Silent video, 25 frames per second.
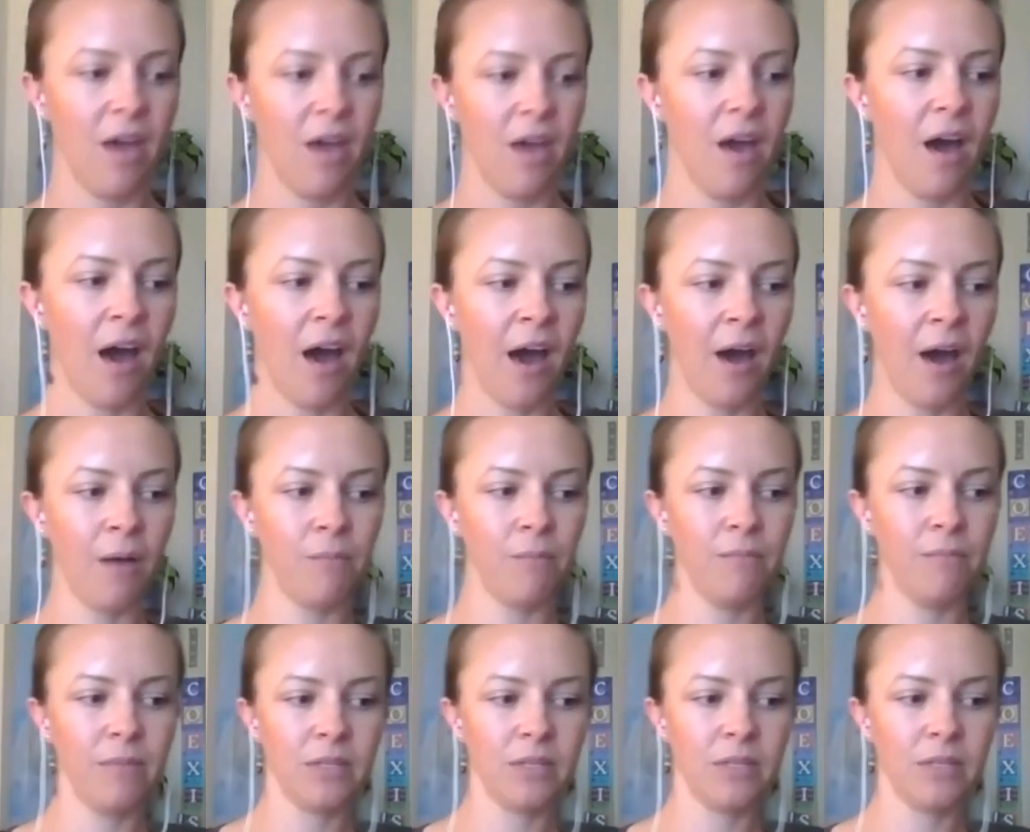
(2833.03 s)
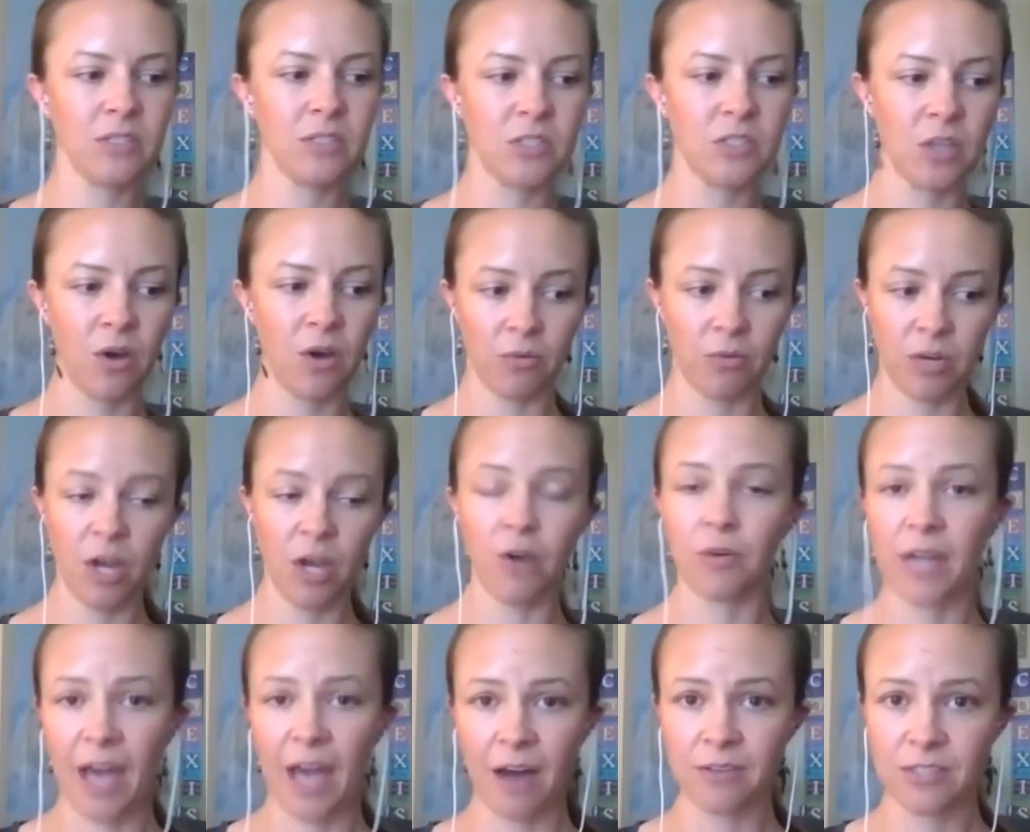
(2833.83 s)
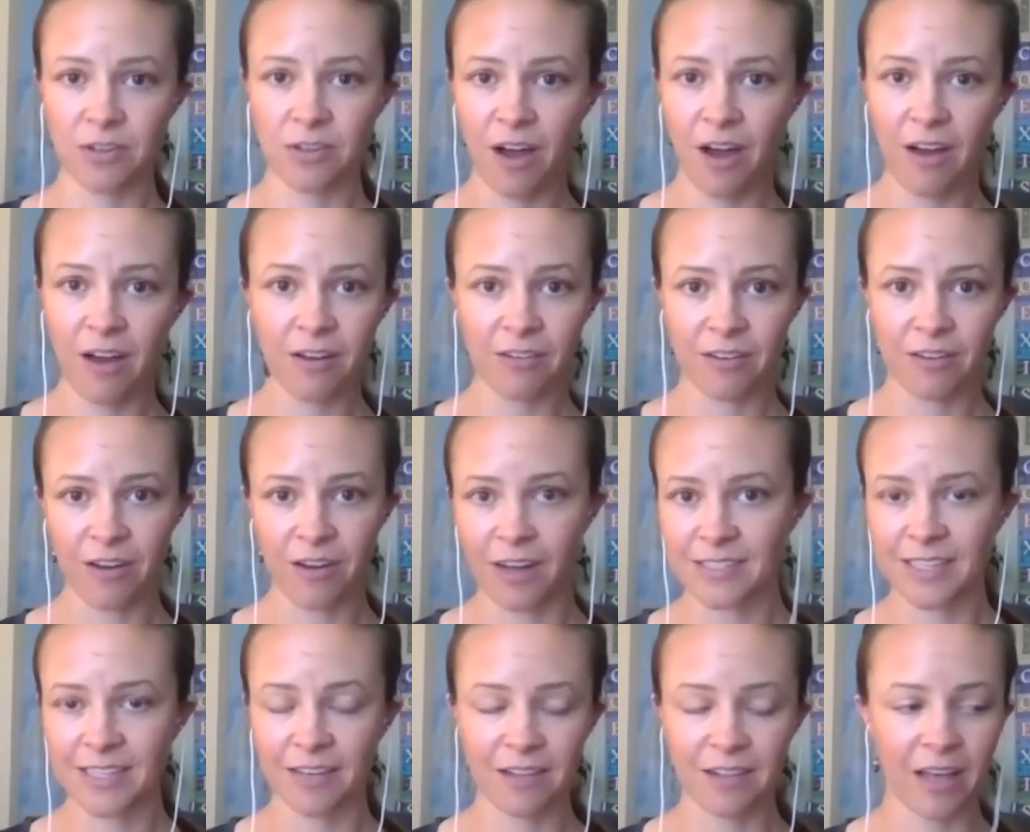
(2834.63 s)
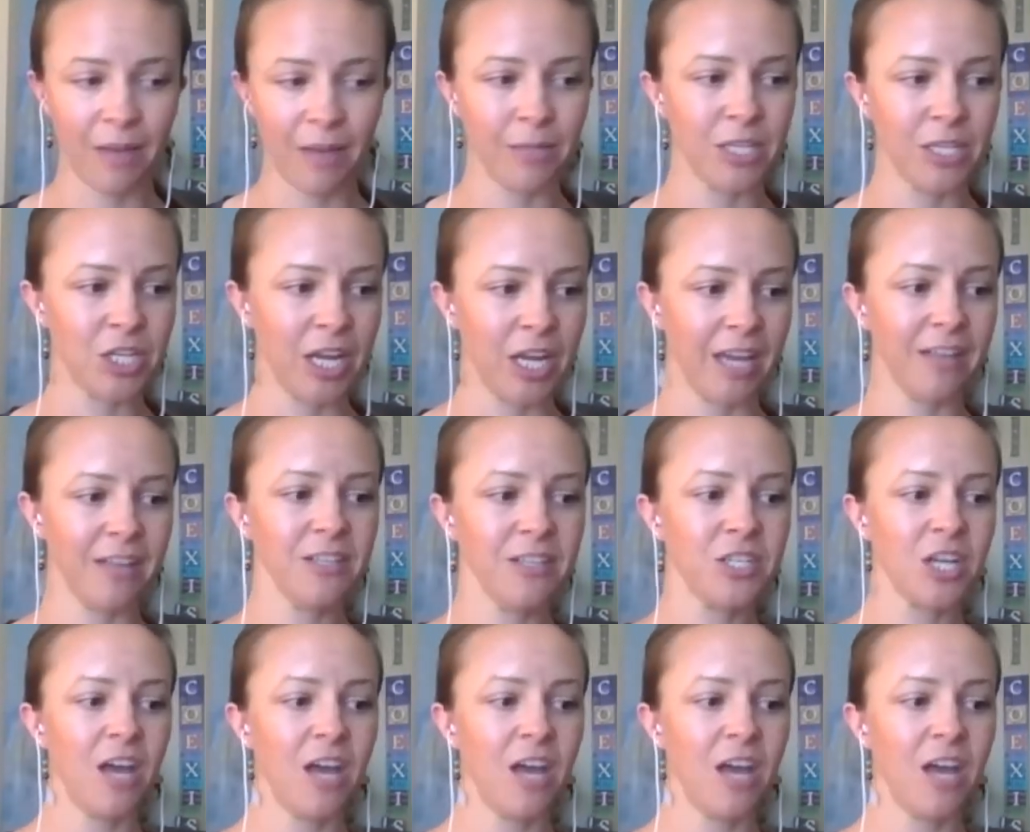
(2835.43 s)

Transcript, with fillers: Um, so no, cows are not causing climate change.